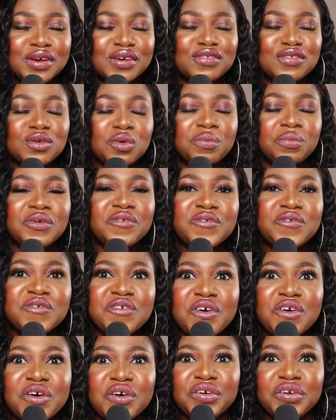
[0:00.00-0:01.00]
So
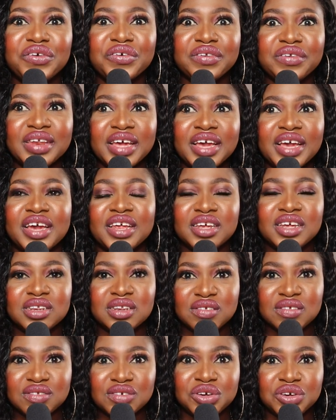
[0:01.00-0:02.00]
before you take any
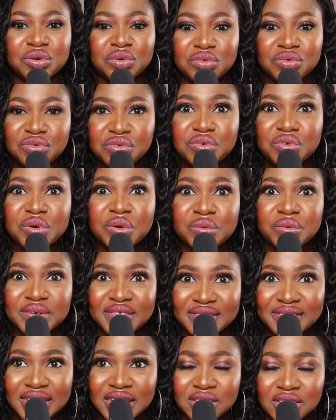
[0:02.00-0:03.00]
decision, do your
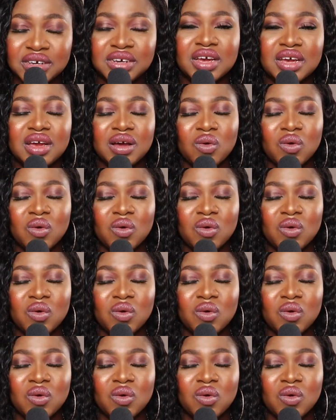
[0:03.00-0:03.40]
research.